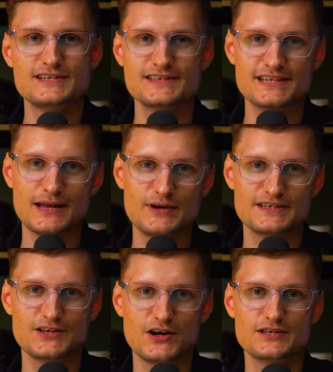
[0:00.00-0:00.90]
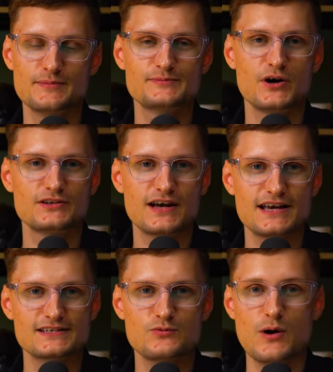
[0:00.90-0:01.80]
to the Sandpit Startups
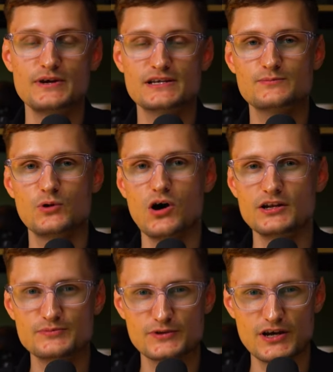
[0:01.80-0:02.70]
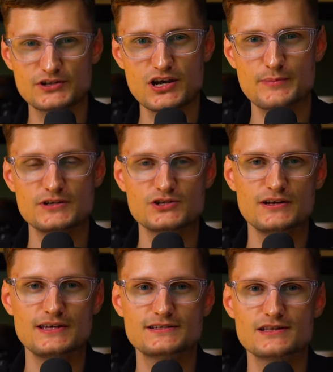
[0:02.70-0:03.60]
podcast, where we explore entrepreneurship and
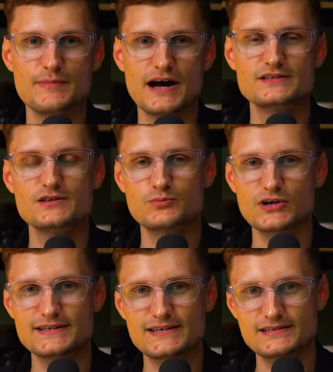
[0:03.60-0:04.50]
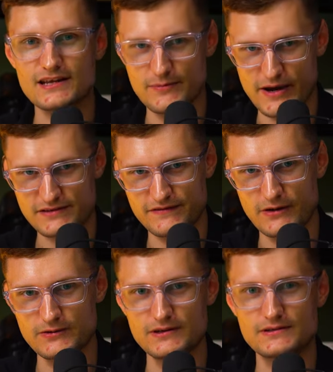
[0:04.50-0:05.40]
journey into the minds of the brightest and the best
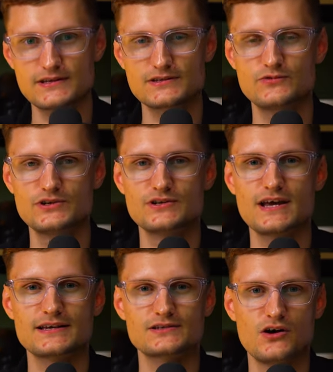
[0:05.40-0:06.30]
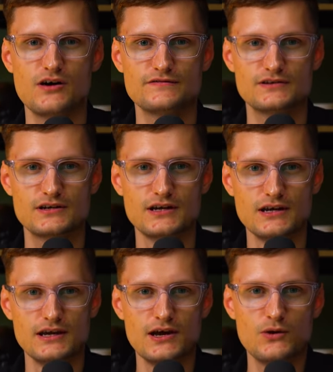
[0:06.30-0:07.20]
founders this region has to offer.
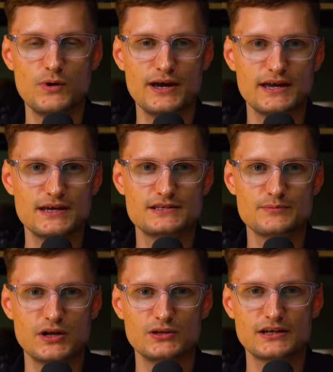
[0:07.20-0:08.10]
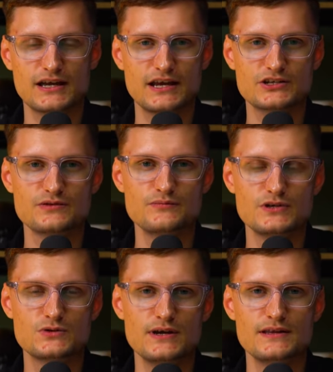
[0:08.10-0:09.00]
We're here to build a connection
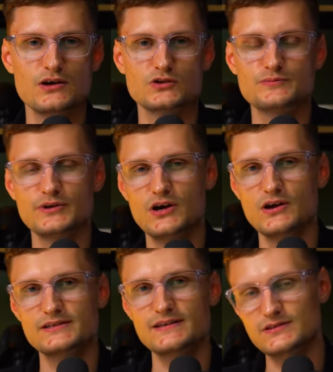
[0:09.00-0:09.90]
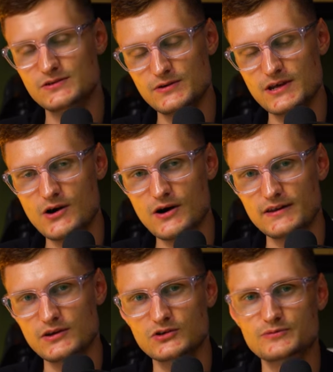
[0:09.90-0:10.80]
between the entrepreneurs in the studio
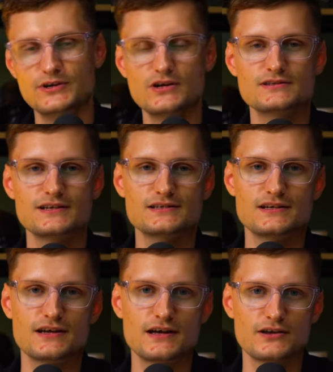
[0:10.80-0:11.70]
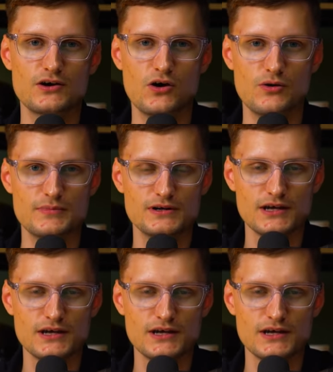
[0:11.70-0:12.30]
and the entrepreneurs listening at home.